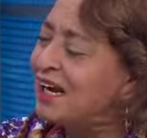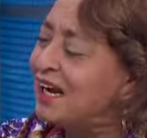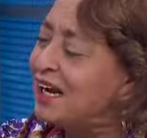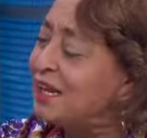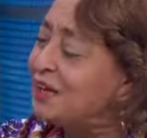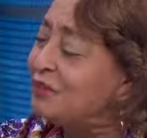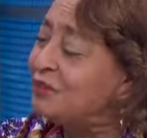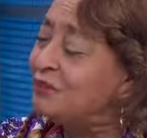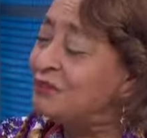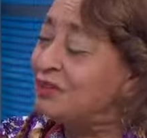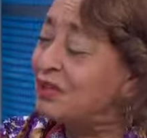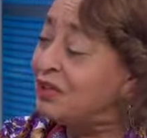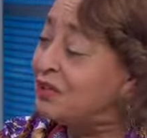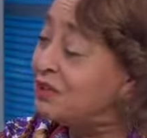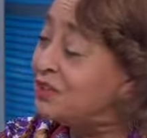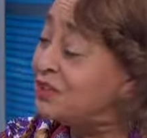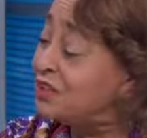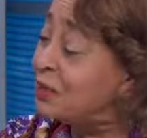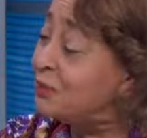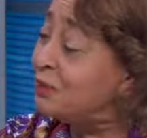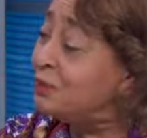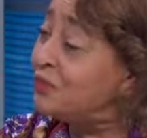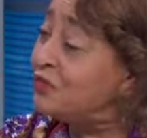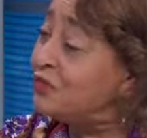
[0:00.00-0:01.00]
And
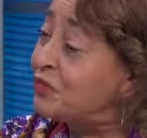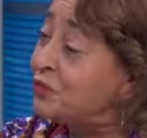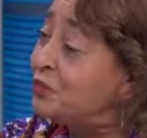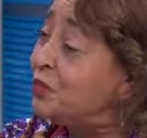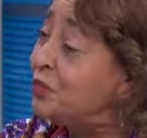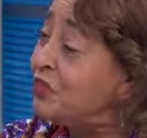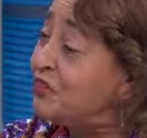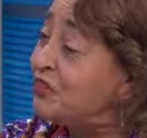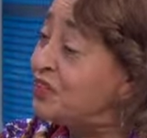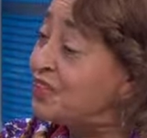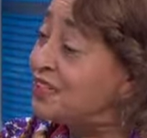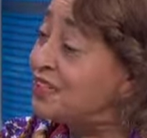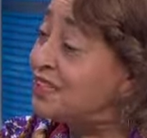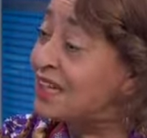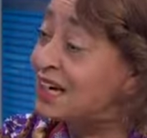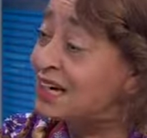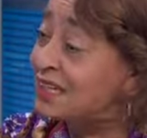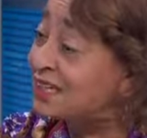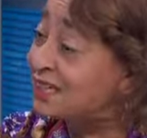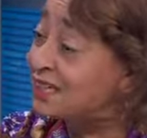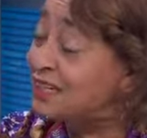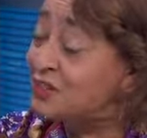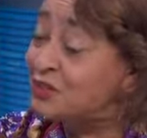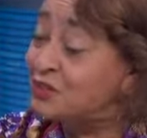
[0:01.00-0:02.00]
some of three of his
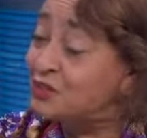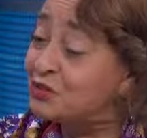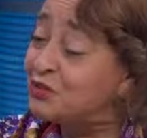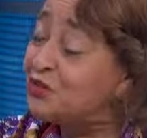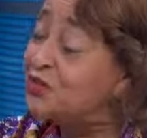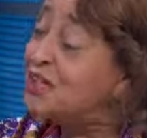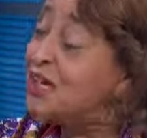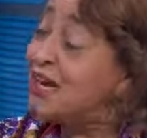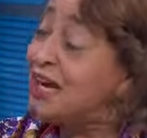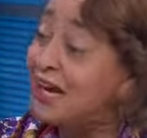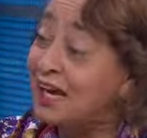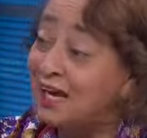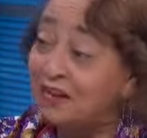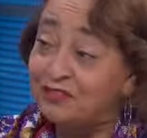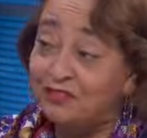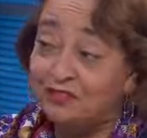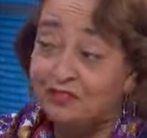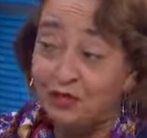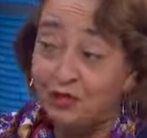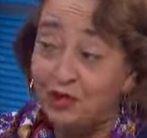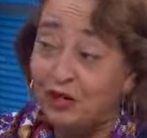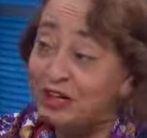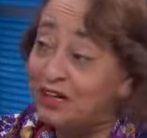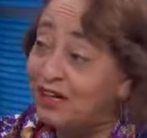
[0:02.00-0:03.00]
ancestors had
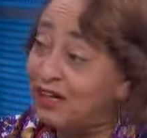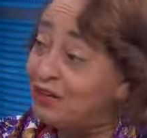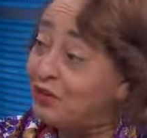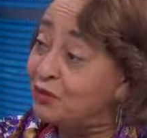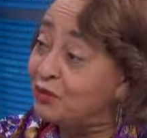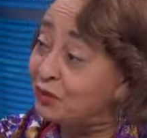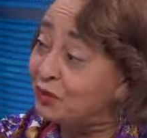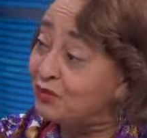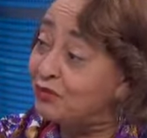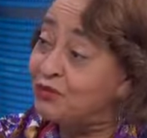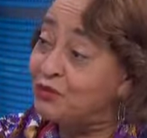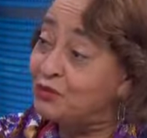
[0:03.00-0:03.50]
fought in the